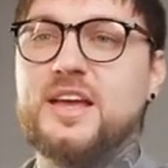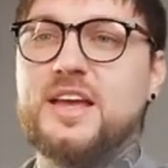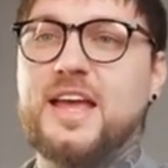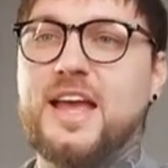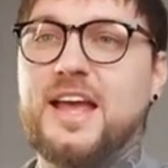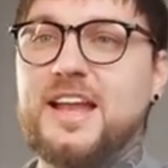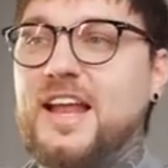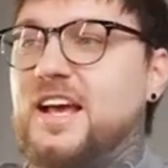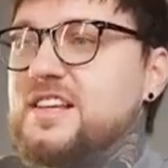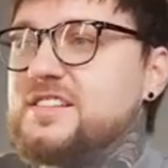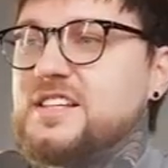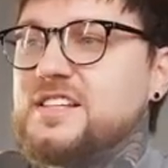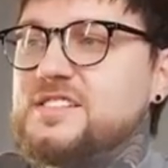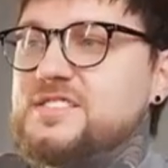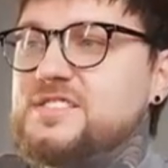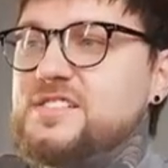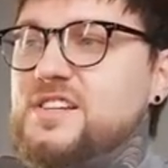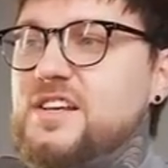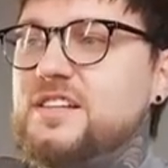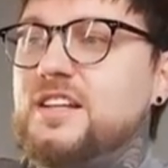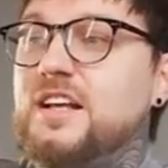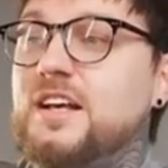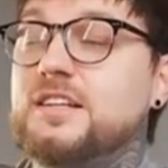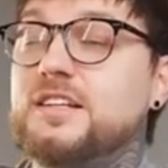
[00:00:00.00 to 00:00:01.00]
And as I
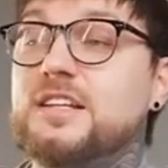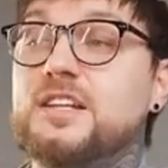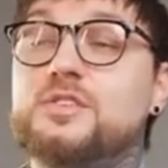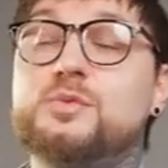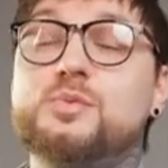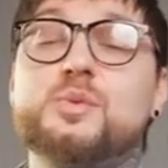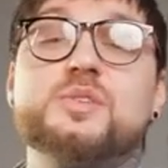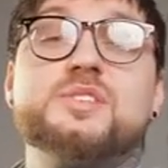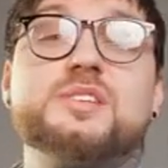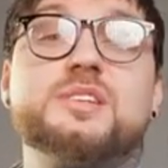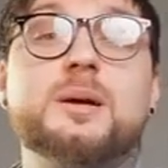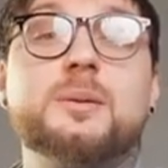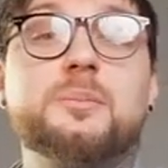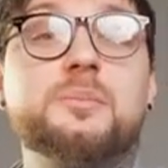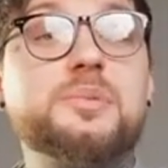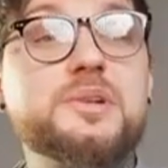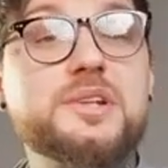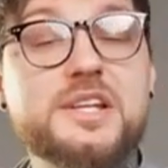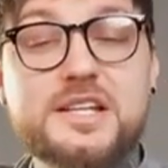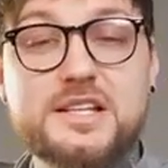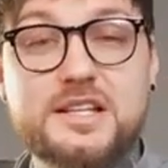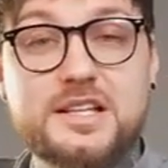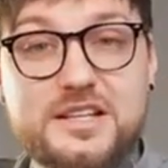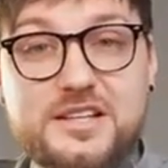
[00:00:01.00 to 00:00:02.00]
said, this was
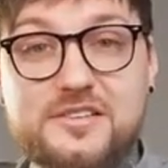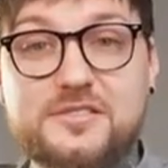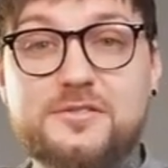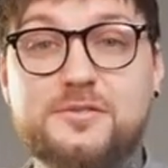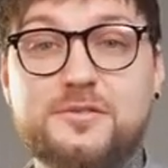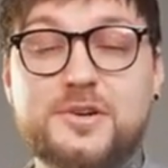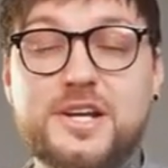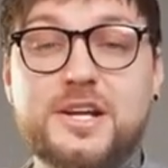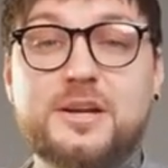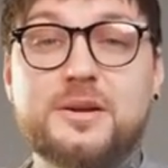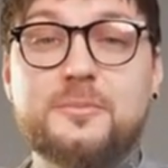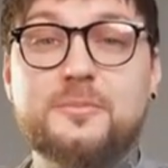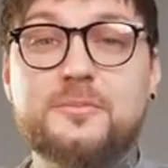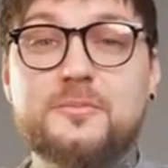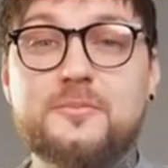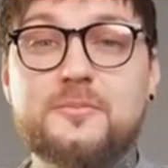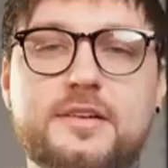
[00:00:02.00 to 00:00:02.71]
completely free.